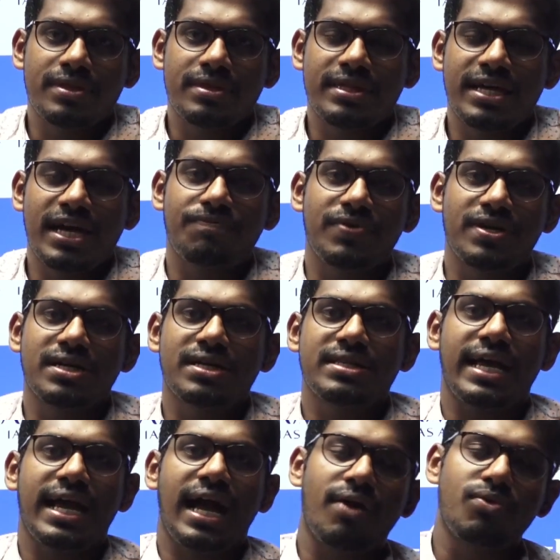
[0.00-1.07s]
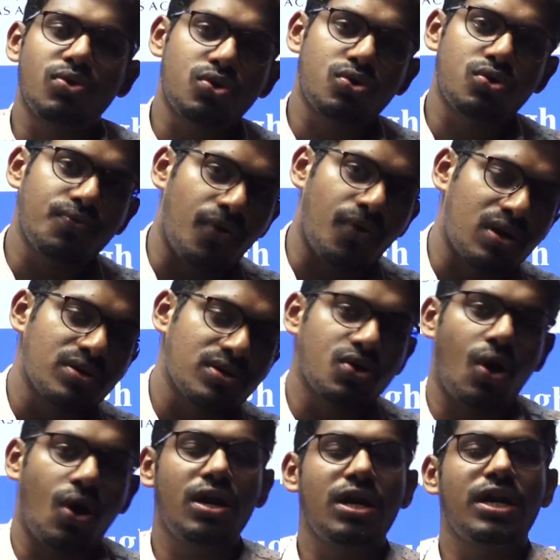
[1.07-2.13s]
that whether they have to focus
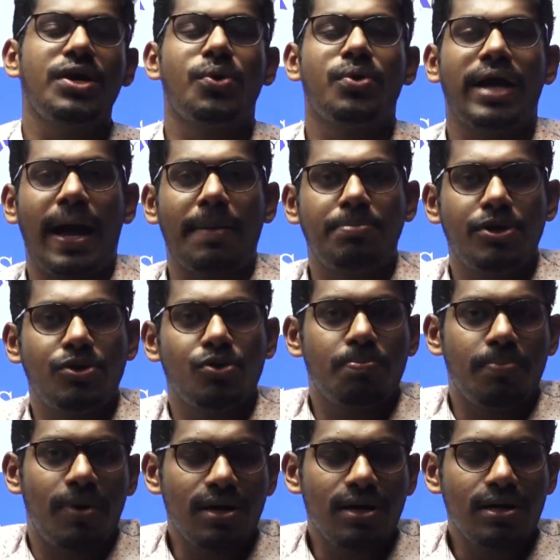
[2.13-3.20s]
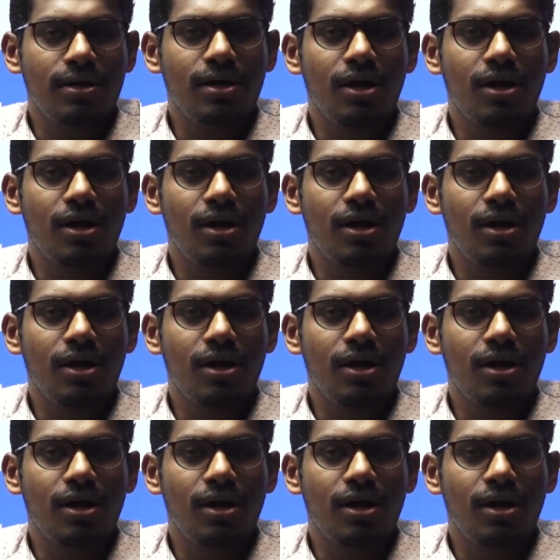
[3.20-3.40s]
only on aptitude part